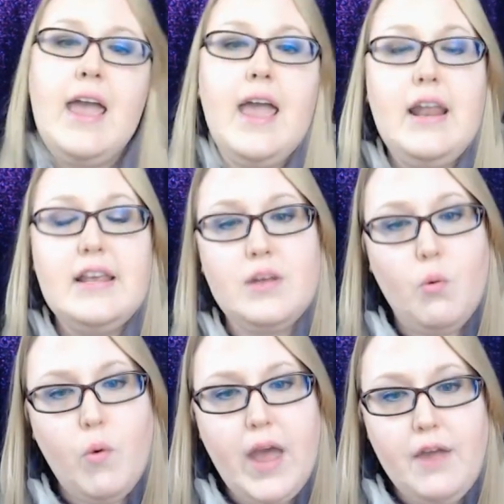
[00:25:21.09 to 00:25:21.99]
it is a
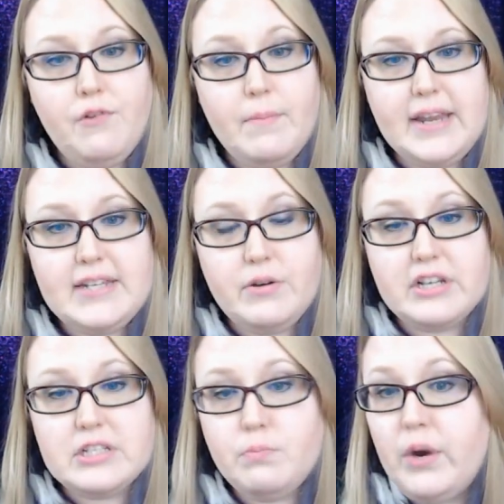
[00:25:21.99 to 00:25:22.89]
way for me to
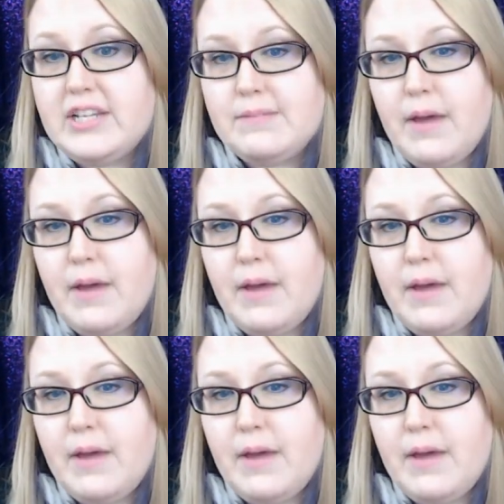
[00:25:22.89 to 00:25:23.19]
express